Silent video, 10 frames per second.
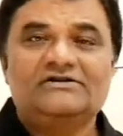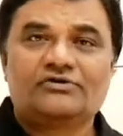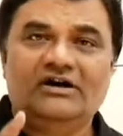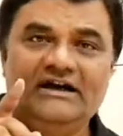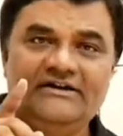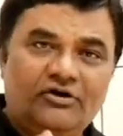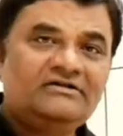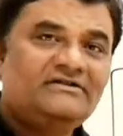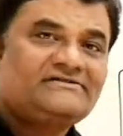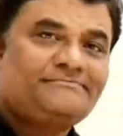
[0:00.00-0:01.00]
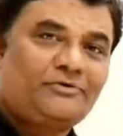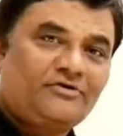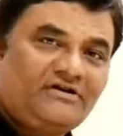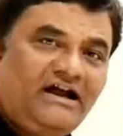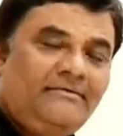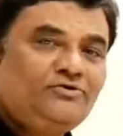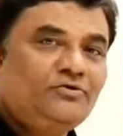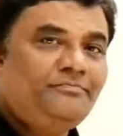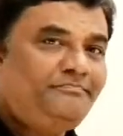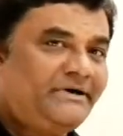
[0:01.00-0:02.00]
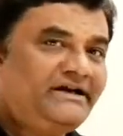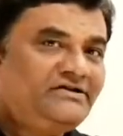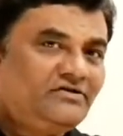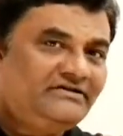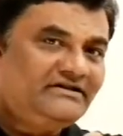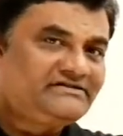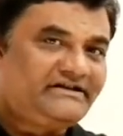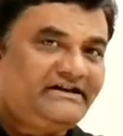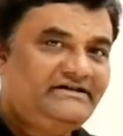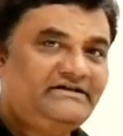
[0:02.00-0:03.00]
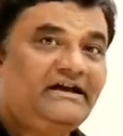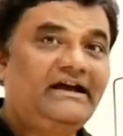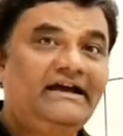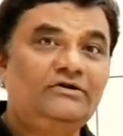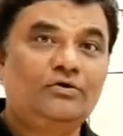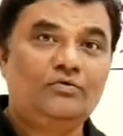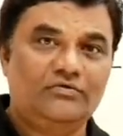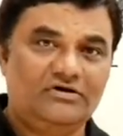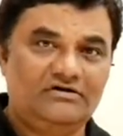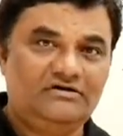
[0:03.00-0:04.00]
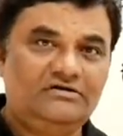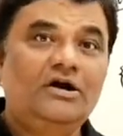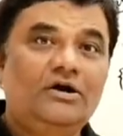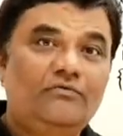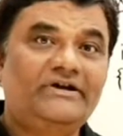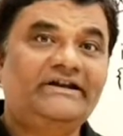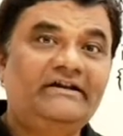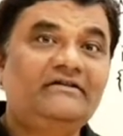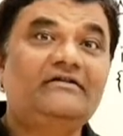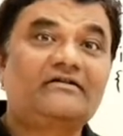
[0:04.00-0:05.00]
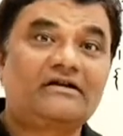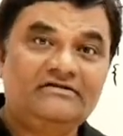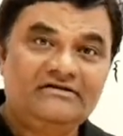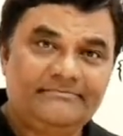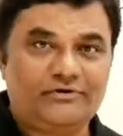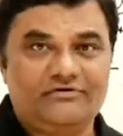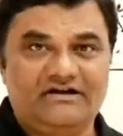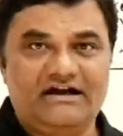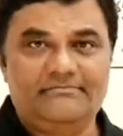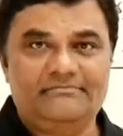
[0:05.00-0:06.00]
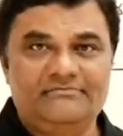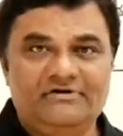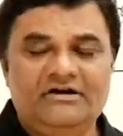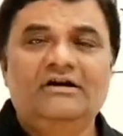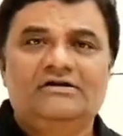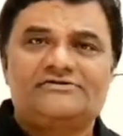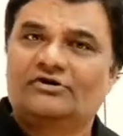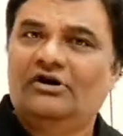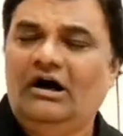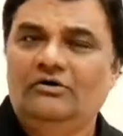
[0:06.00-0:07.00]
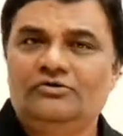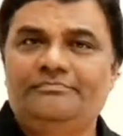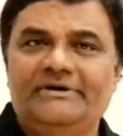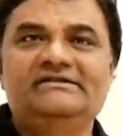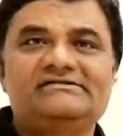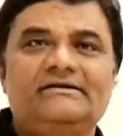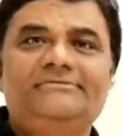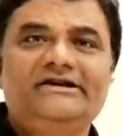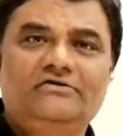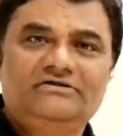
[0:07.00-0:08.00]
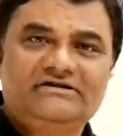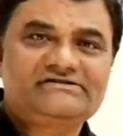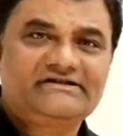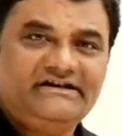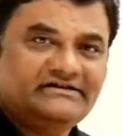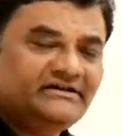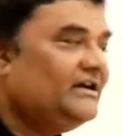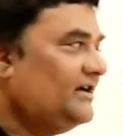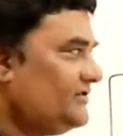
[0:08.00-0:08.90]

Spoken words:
So I want this program to print on the screen hello world when I run the program. So how to print something on the screen?